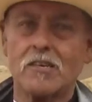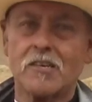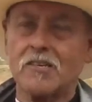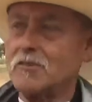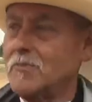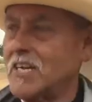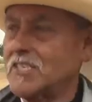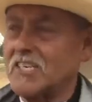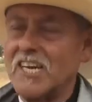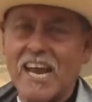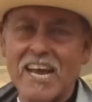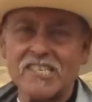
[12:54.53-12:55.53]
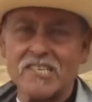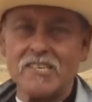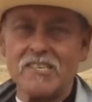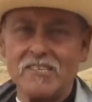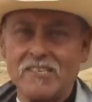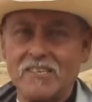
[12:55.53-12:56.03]
Can you imagine an
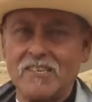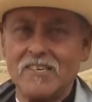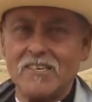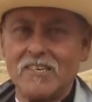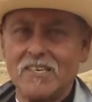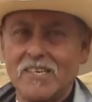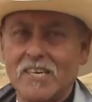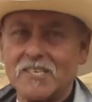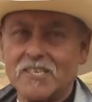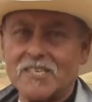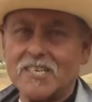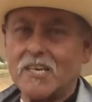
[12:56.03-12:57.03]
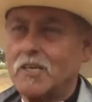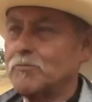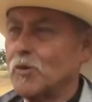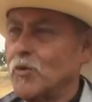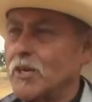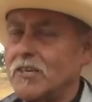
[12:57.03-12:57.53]
accident and this setup
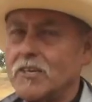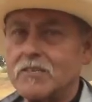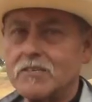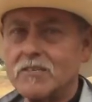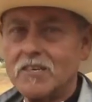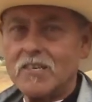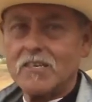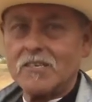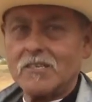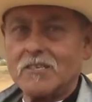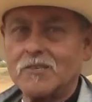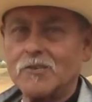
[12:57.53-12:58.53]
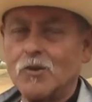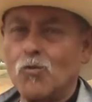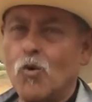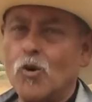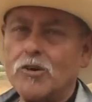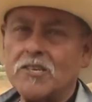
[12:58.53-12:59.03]
the way it is? There's no
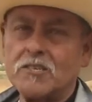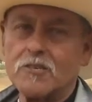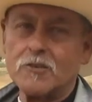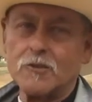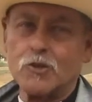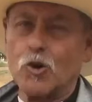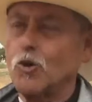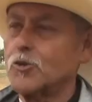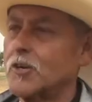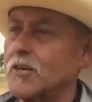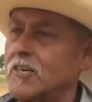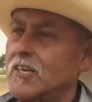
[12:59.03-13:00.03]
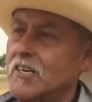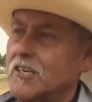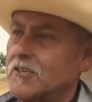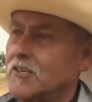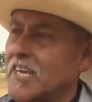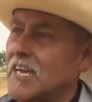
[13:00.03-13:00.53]
warning. There's no shoulder.
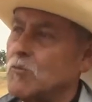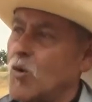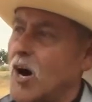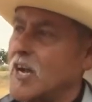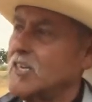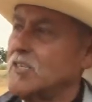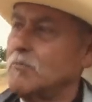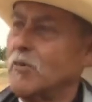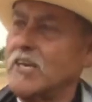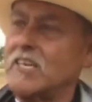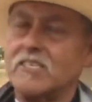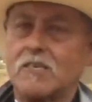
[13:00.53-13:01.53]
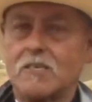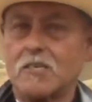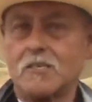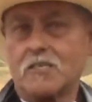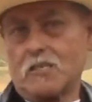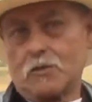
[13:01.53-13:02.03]
You can't walk on the place.
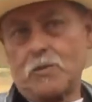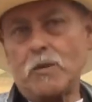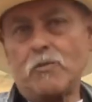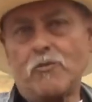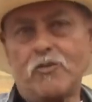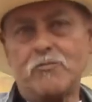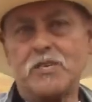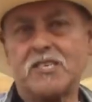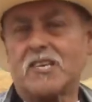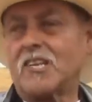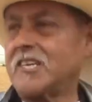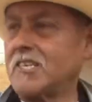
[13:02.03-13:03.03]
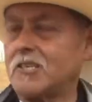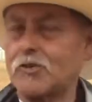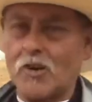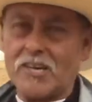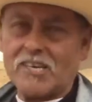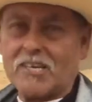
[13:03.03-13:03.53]
There's, there's people from East Salinas
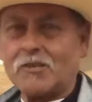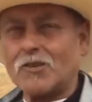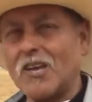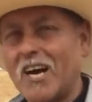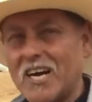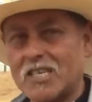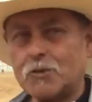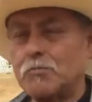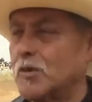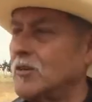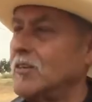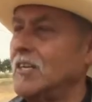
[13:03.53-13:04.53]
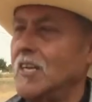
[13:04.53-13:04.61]
trying to get to the hospital.